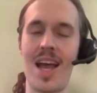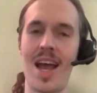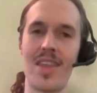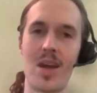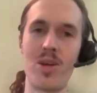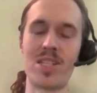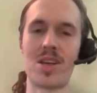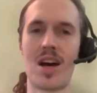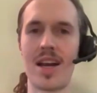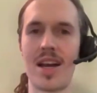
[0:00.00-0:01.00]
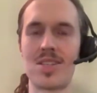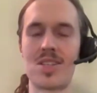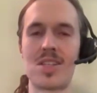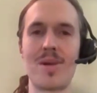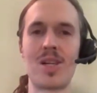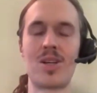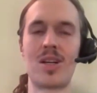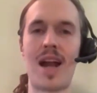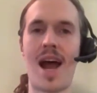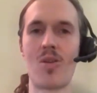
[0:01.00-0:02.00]
And then we saw a
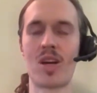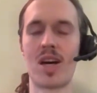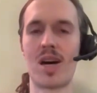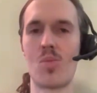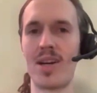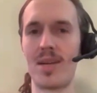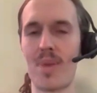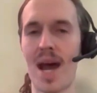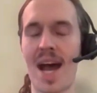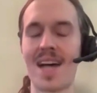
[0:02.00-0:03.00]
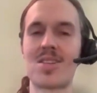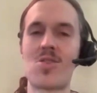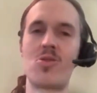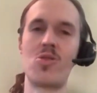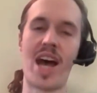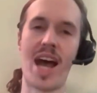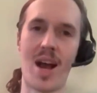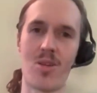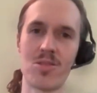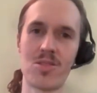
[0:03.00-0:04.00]
similar outcome where it passed through the
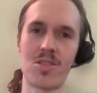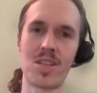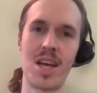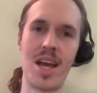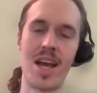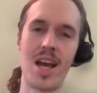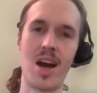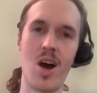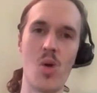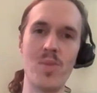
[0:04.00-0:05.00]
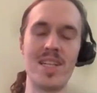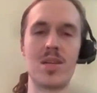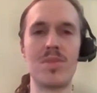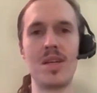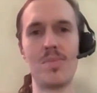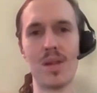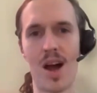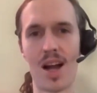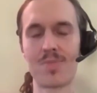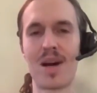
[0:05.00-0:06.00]
House, only to be
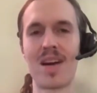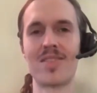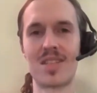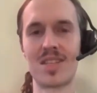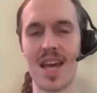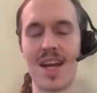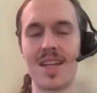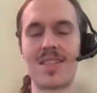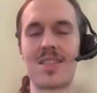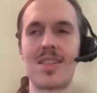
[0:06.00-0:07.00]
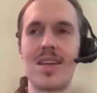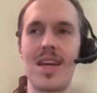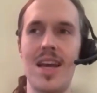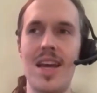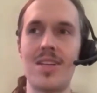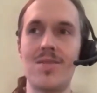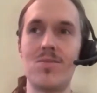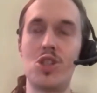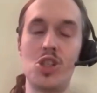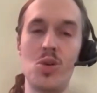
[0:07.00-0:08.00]
blocked by the Senate
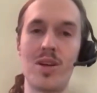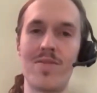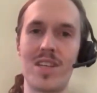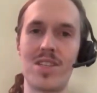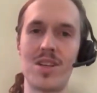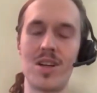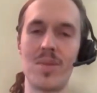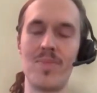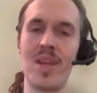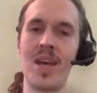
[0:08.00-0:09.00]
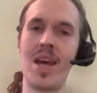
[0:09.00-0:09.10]
in June of this year.